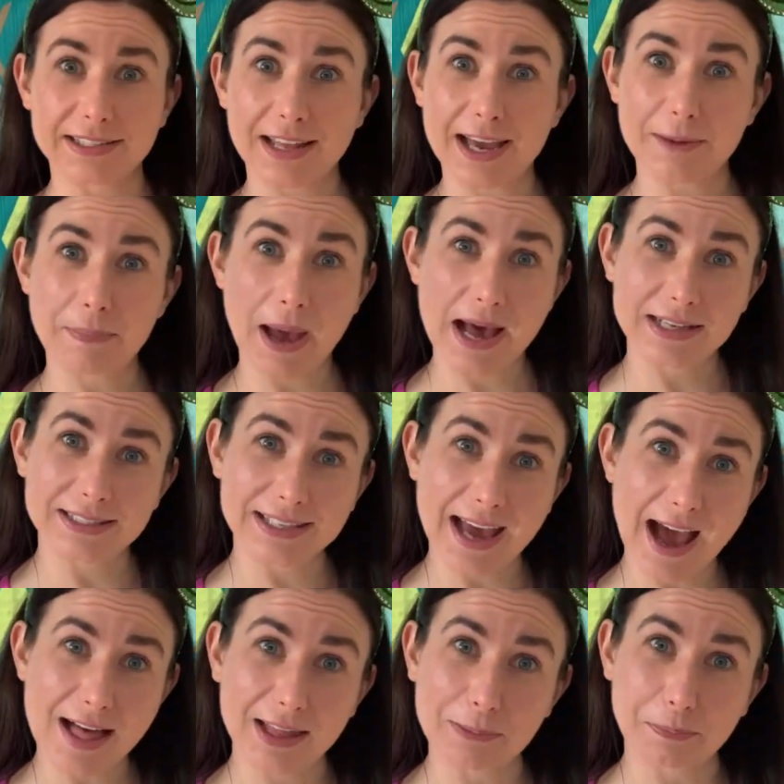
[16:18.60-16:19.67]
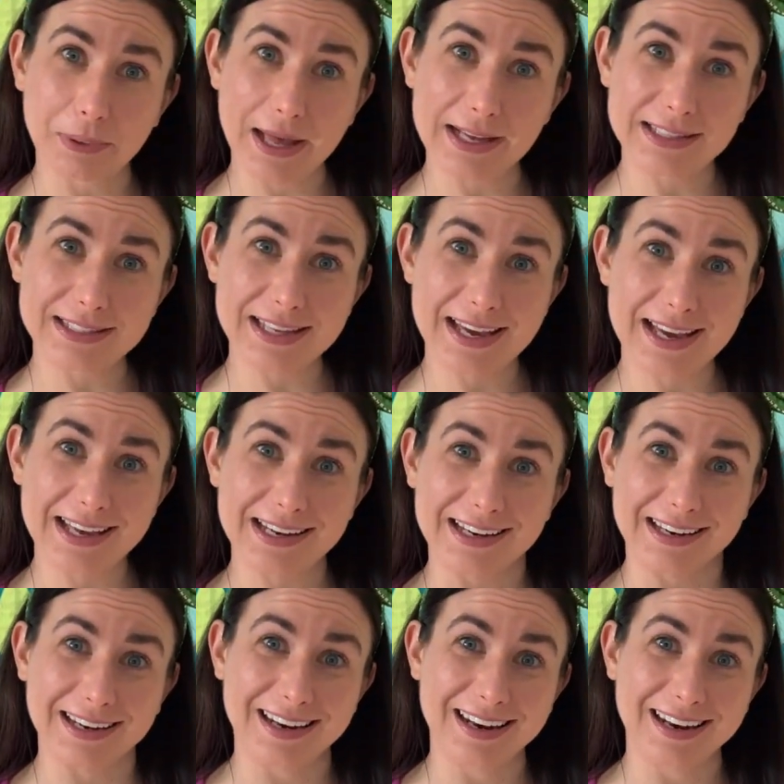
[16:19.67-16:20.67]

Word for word: like Pascal, it blends in.